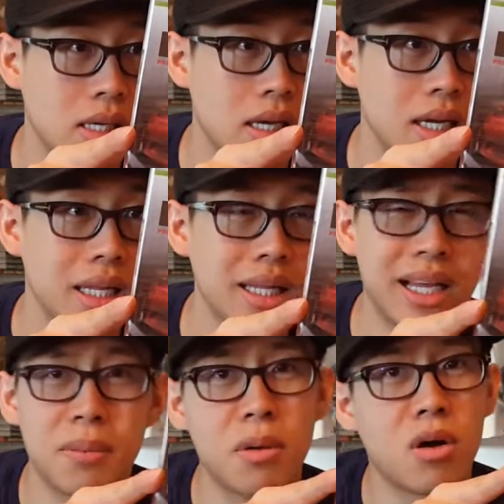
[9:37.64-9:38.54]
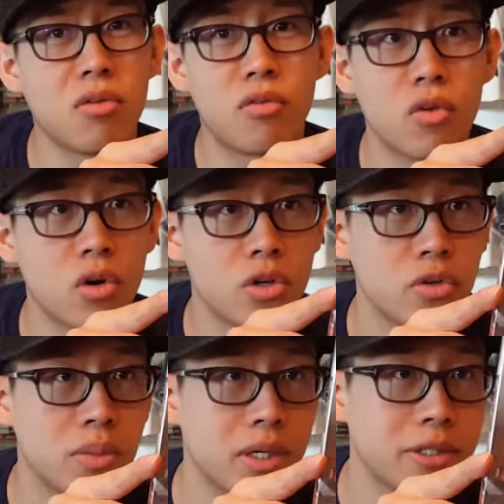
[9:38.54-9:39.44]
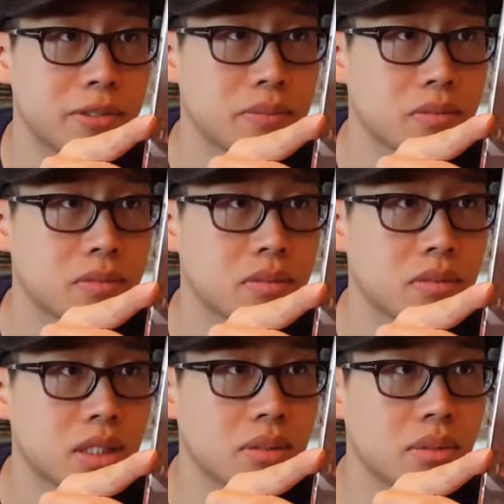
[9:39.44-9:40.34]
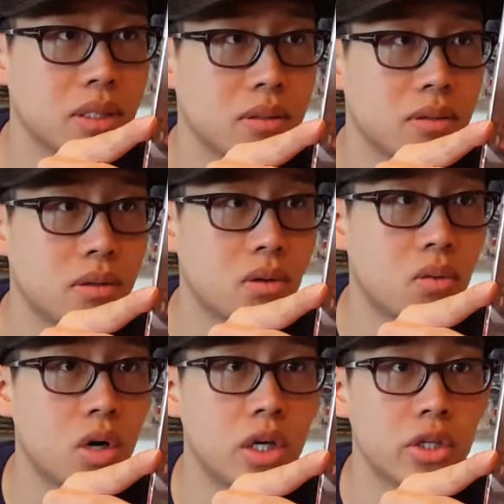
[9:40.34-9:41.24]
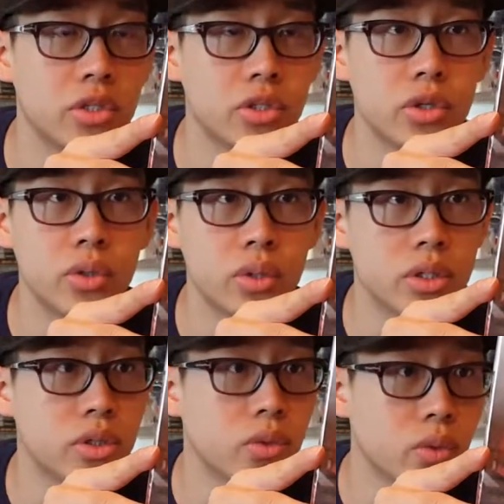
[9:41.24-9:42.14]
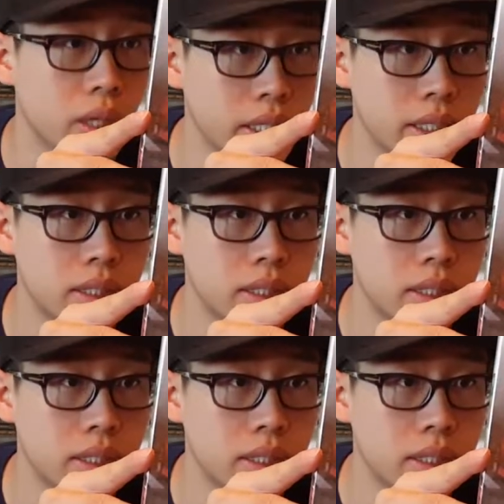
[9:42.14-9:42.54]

I didn't like part 4 too much, but 1 and 2 was great.